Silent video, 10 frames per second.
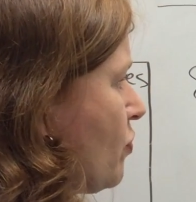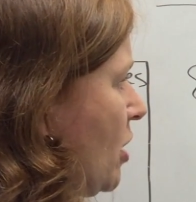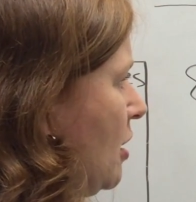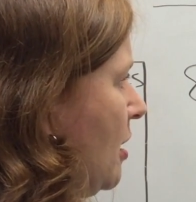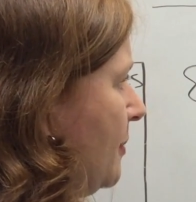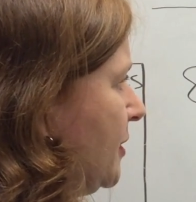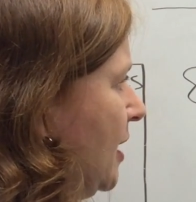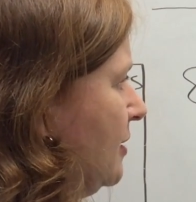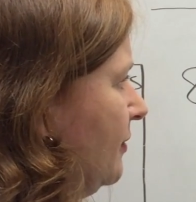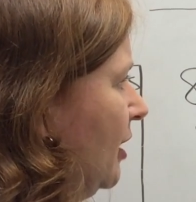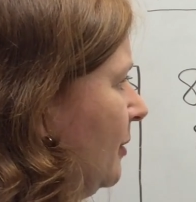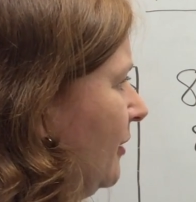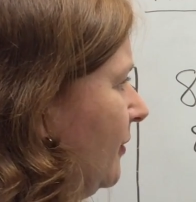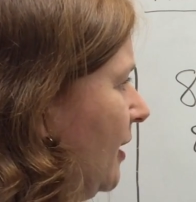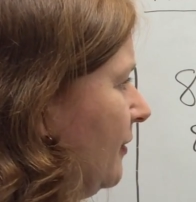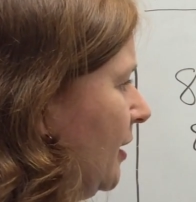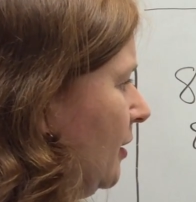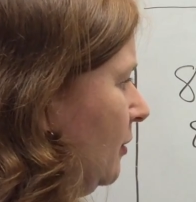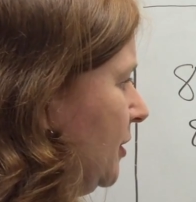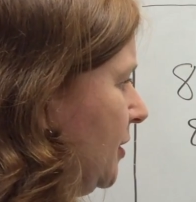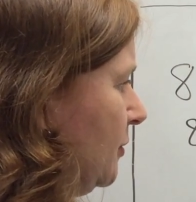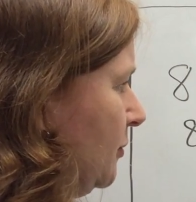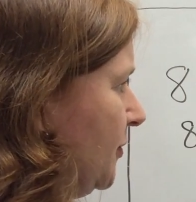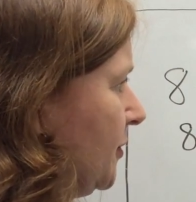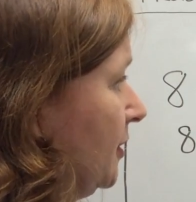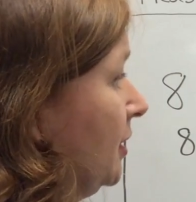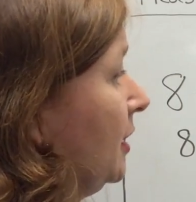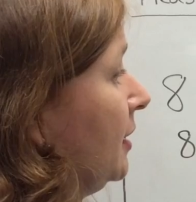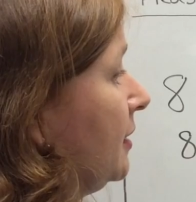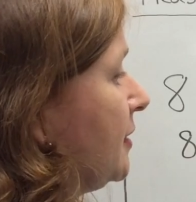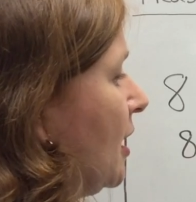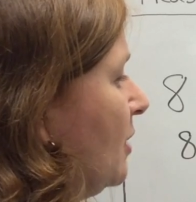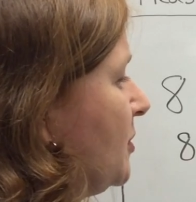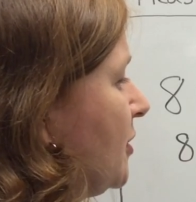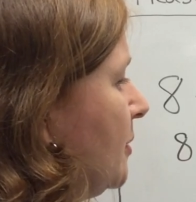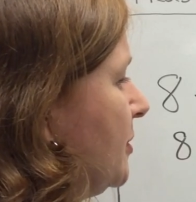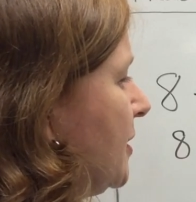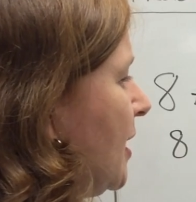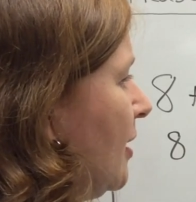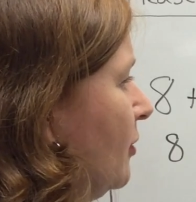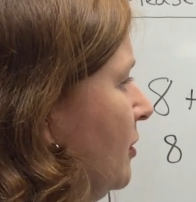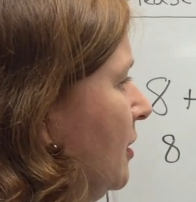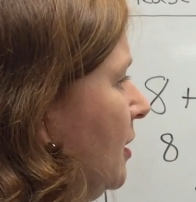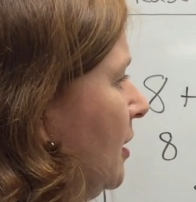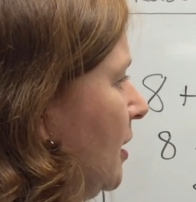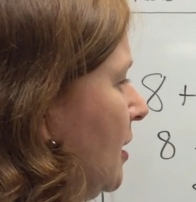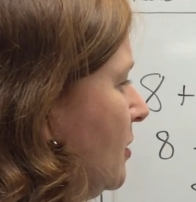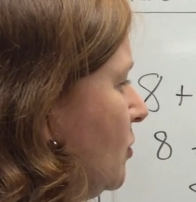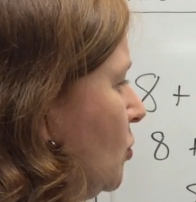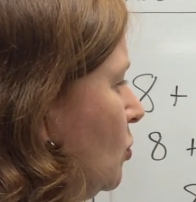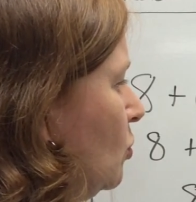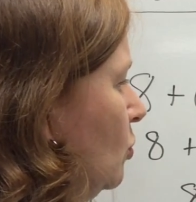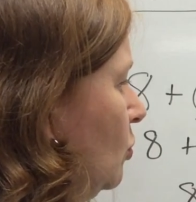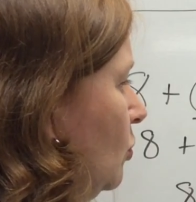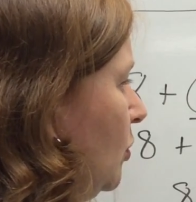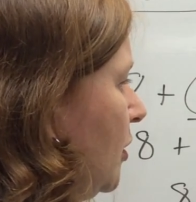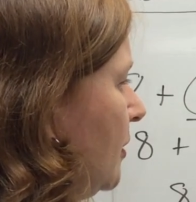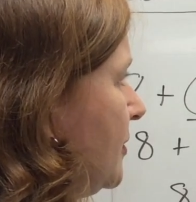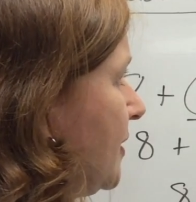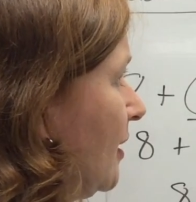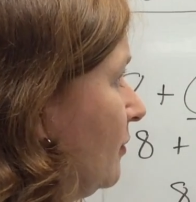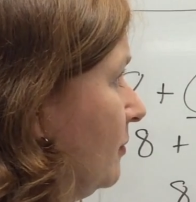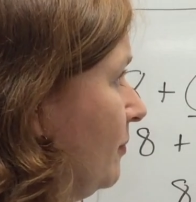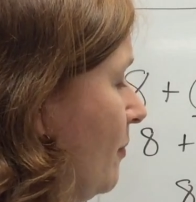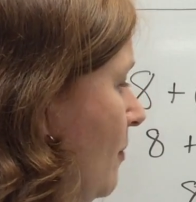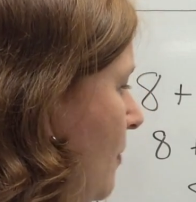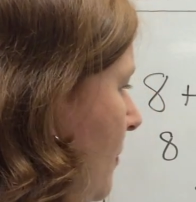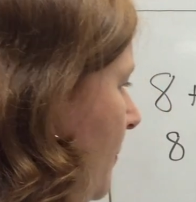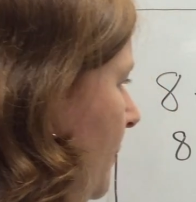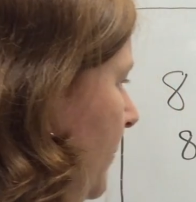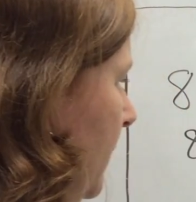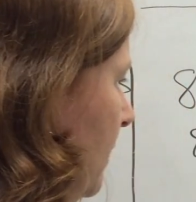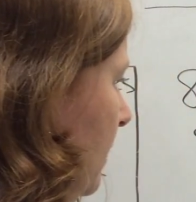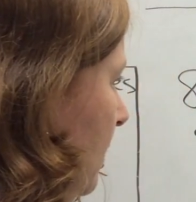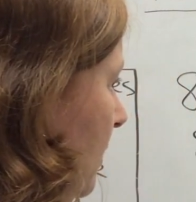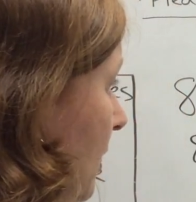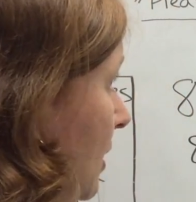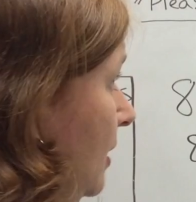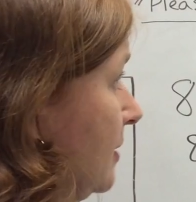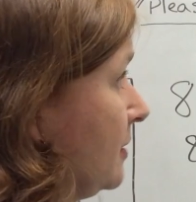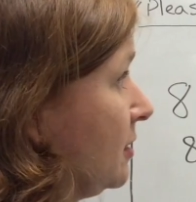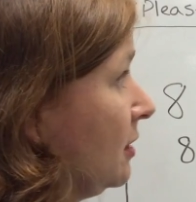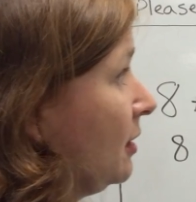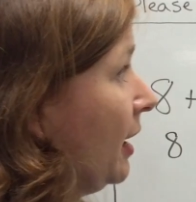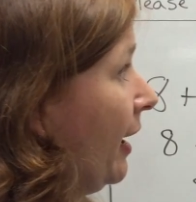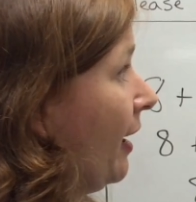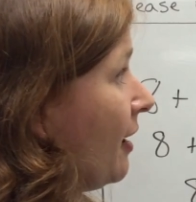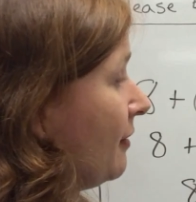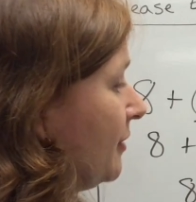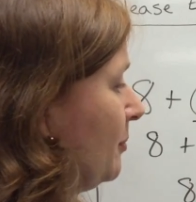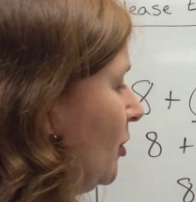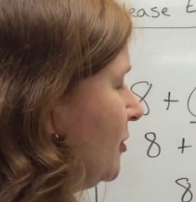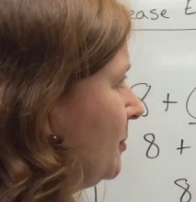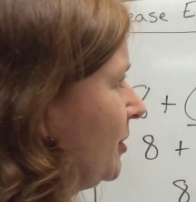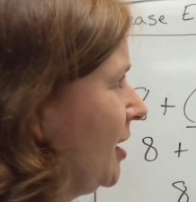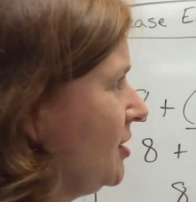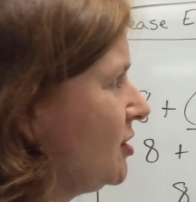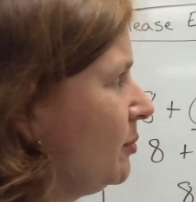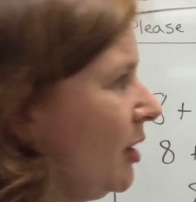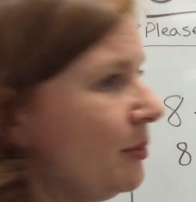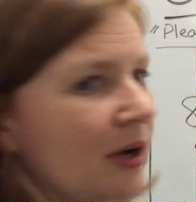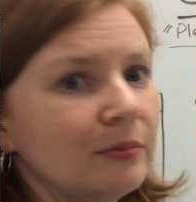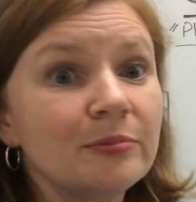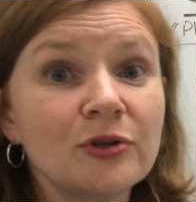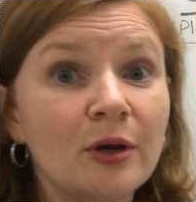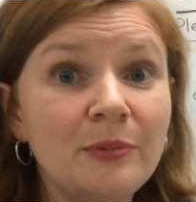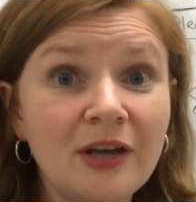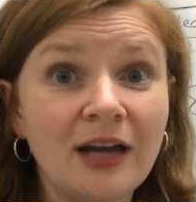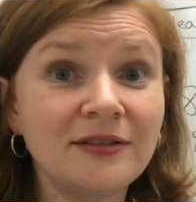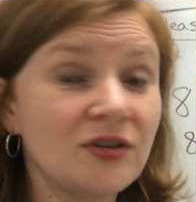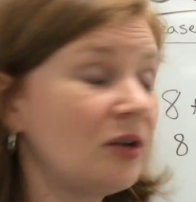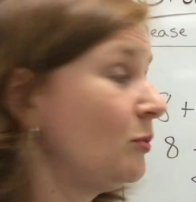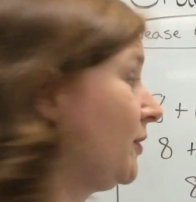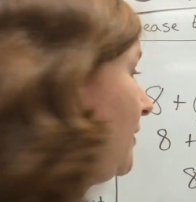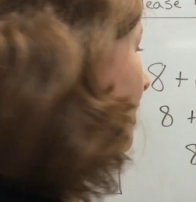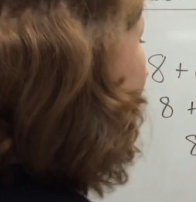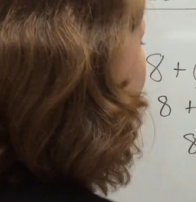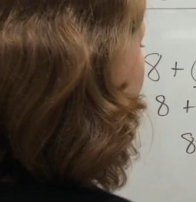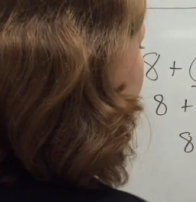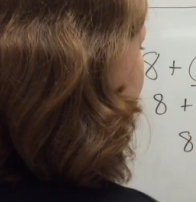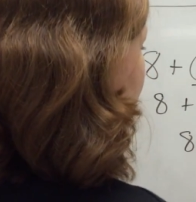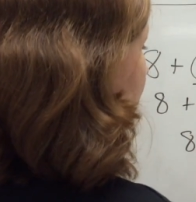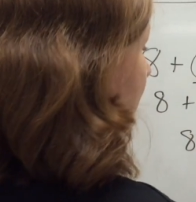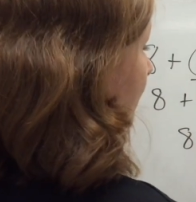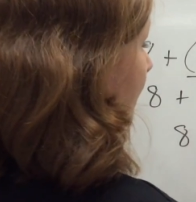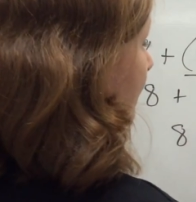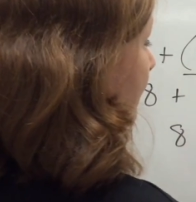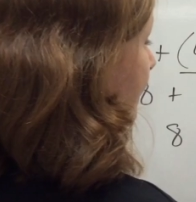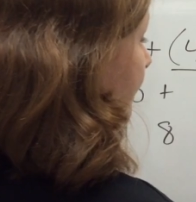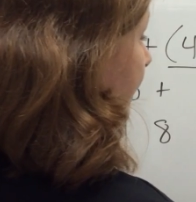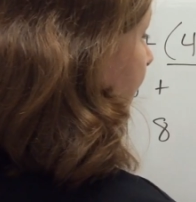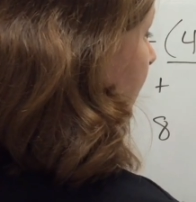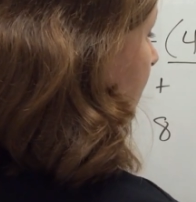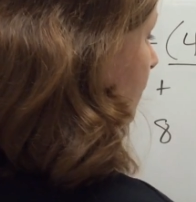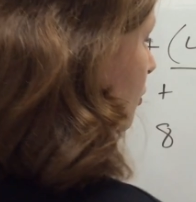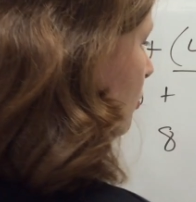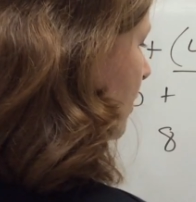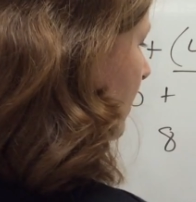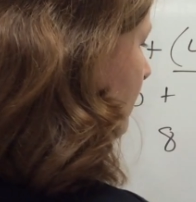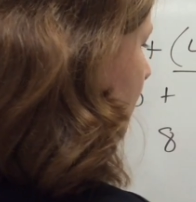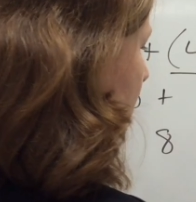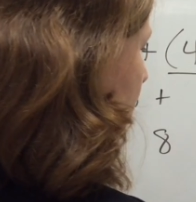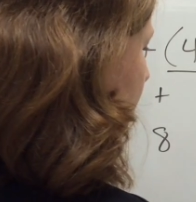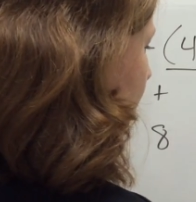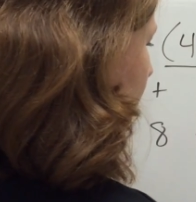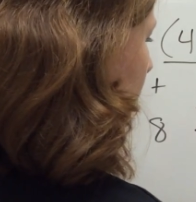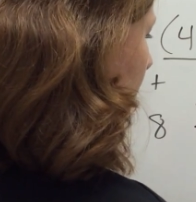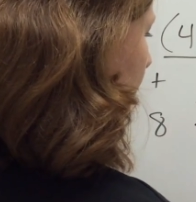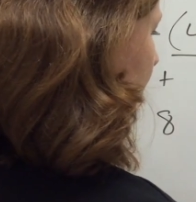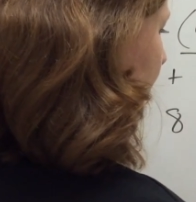10 divided by 5 I already used. Times comes down, and 2 comes down. I still have a multiplication in my problem, so I'm not done with that part yet. 2 times 2 is 4.